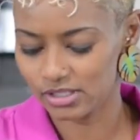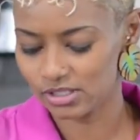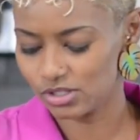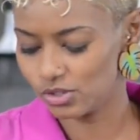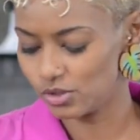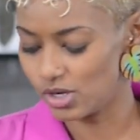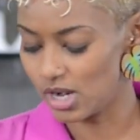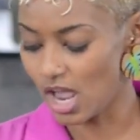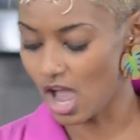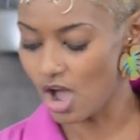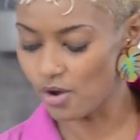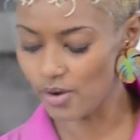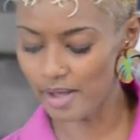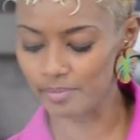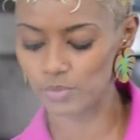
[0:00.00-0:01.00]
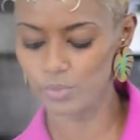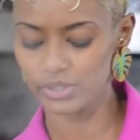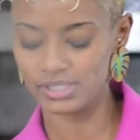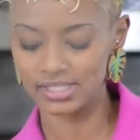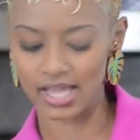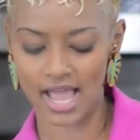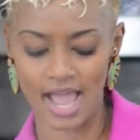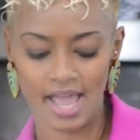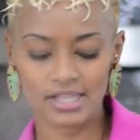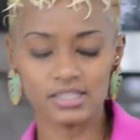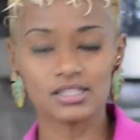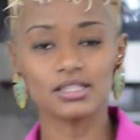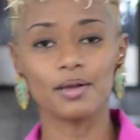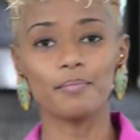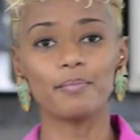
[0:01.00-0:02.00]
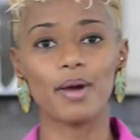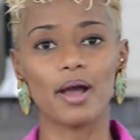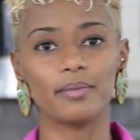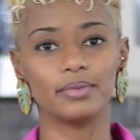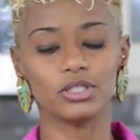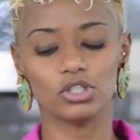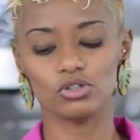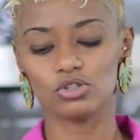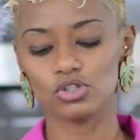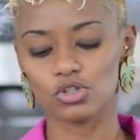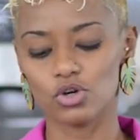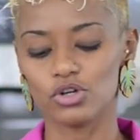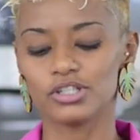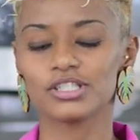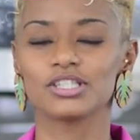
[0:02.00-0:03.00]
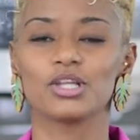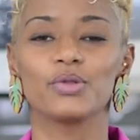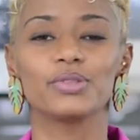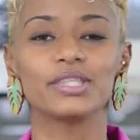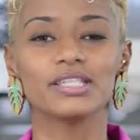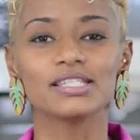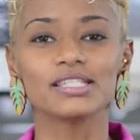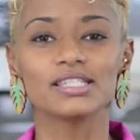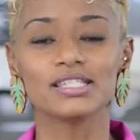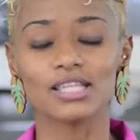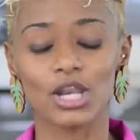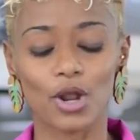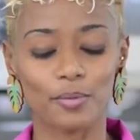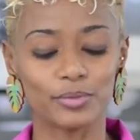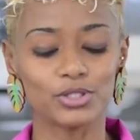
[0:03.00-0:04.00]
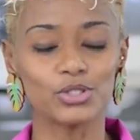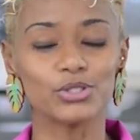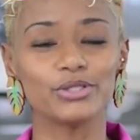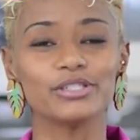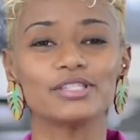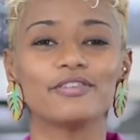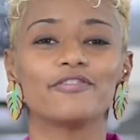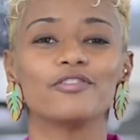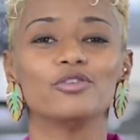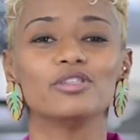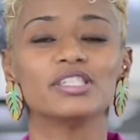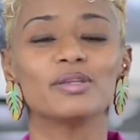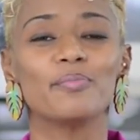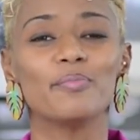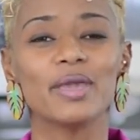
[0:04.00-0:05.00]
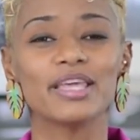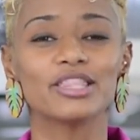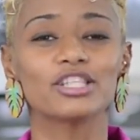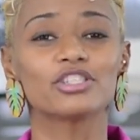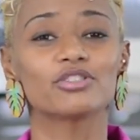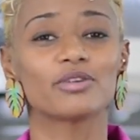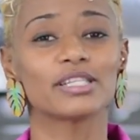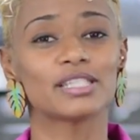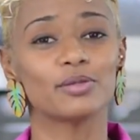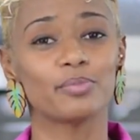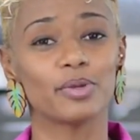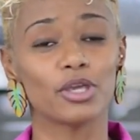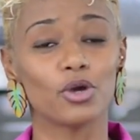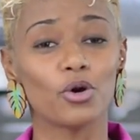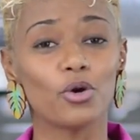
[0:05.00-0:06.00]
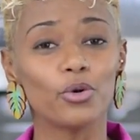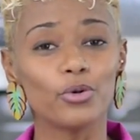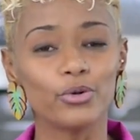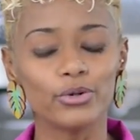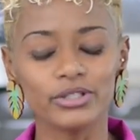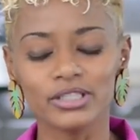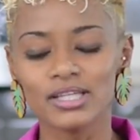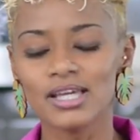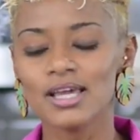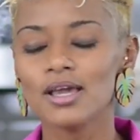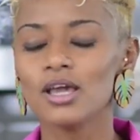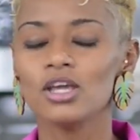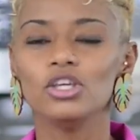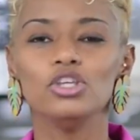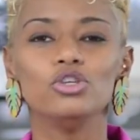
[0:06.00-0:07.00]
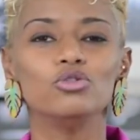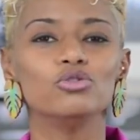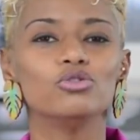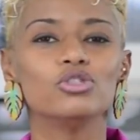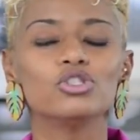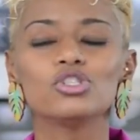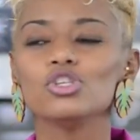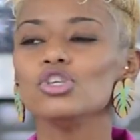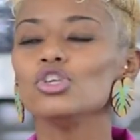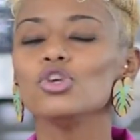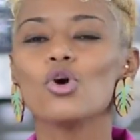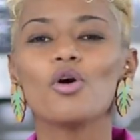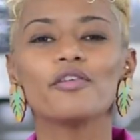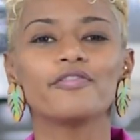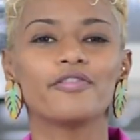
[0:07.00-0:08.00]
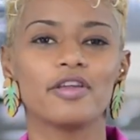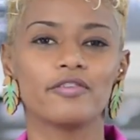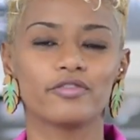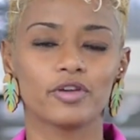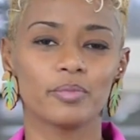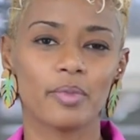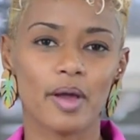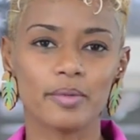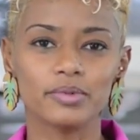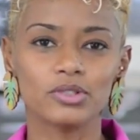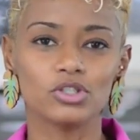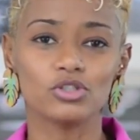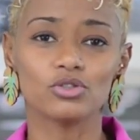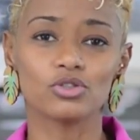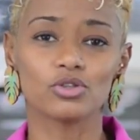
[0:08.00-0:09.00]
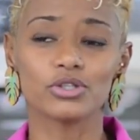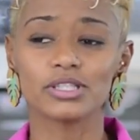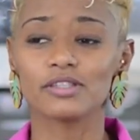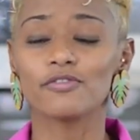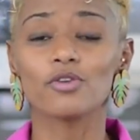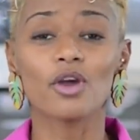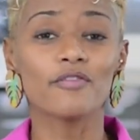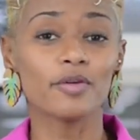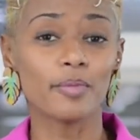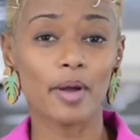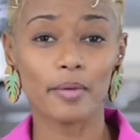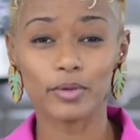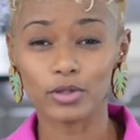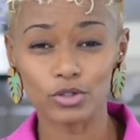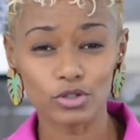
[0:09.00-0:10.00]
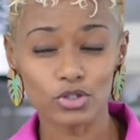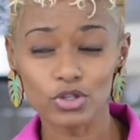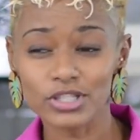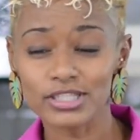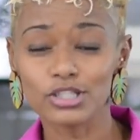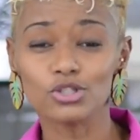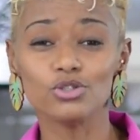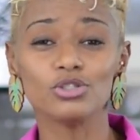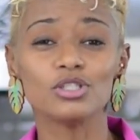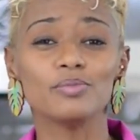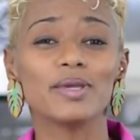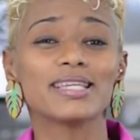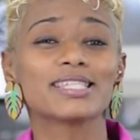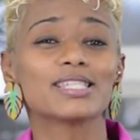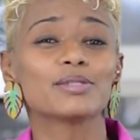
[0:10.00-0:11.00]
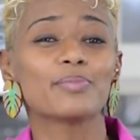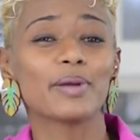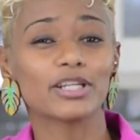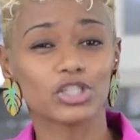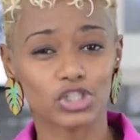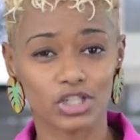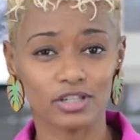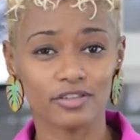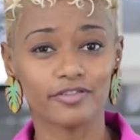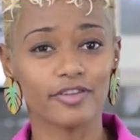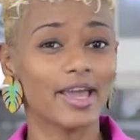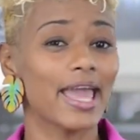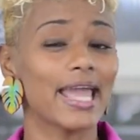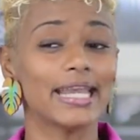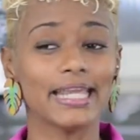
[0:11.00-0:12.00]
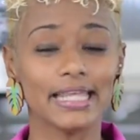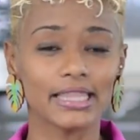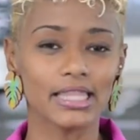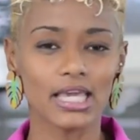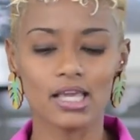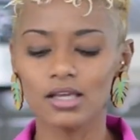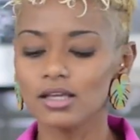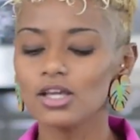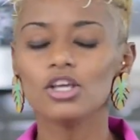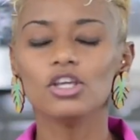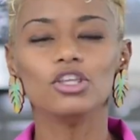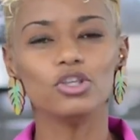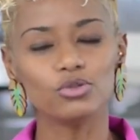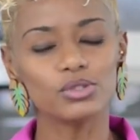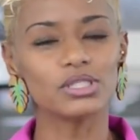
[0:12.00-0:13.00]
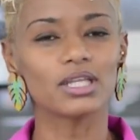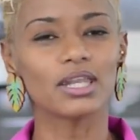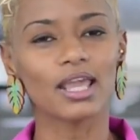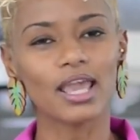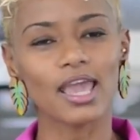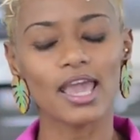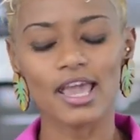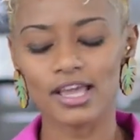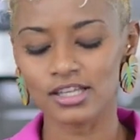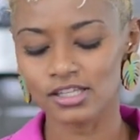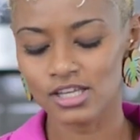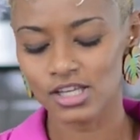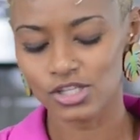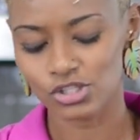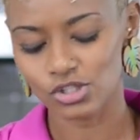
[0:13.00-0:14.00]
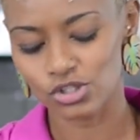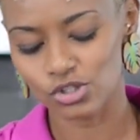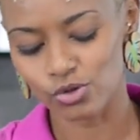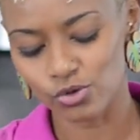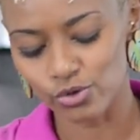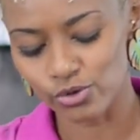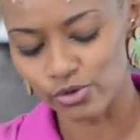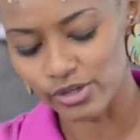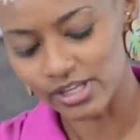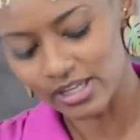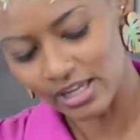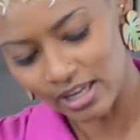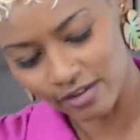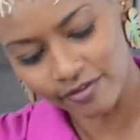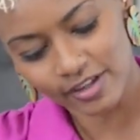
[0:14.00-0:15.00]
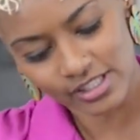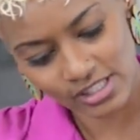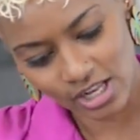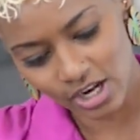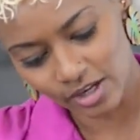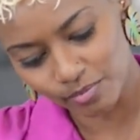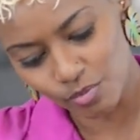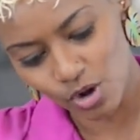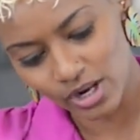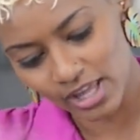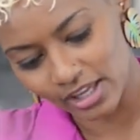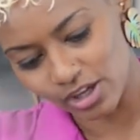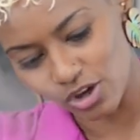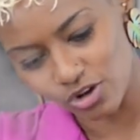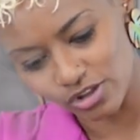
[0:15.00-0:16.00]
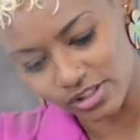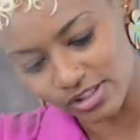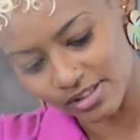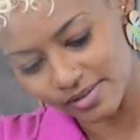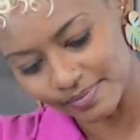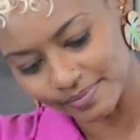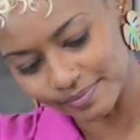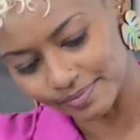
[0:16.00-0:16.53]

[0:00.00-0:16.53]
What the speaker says: So now I'm going to add some barbecue sauce. Now this is an opportunity for you to make this recipe your own. Use your favorite barbecue sauce. If you have a barbecue sauce that you make special for anything, use it here so it feels a lot more like yours.